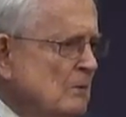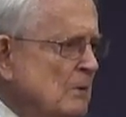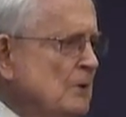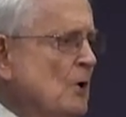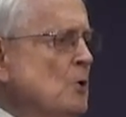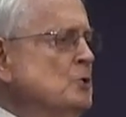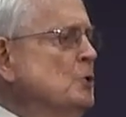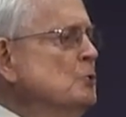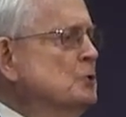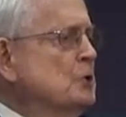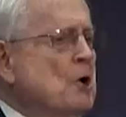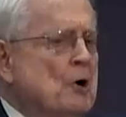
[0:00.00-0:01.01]
When those you
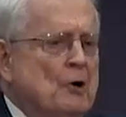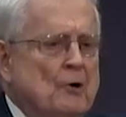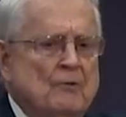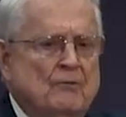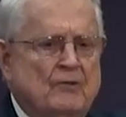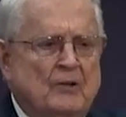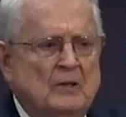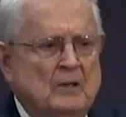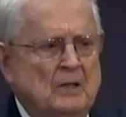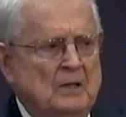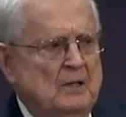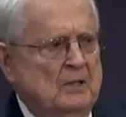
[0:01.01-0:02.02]
serve
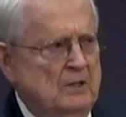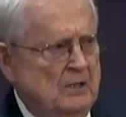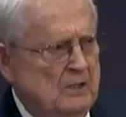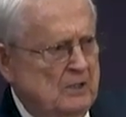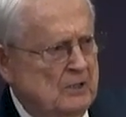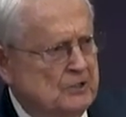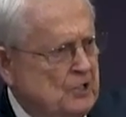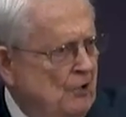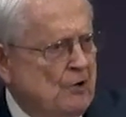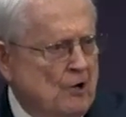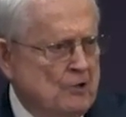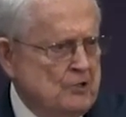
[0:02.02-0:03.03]

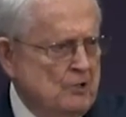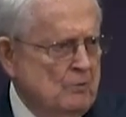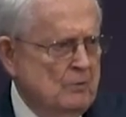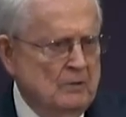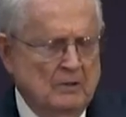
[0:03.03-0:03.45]
turn on you.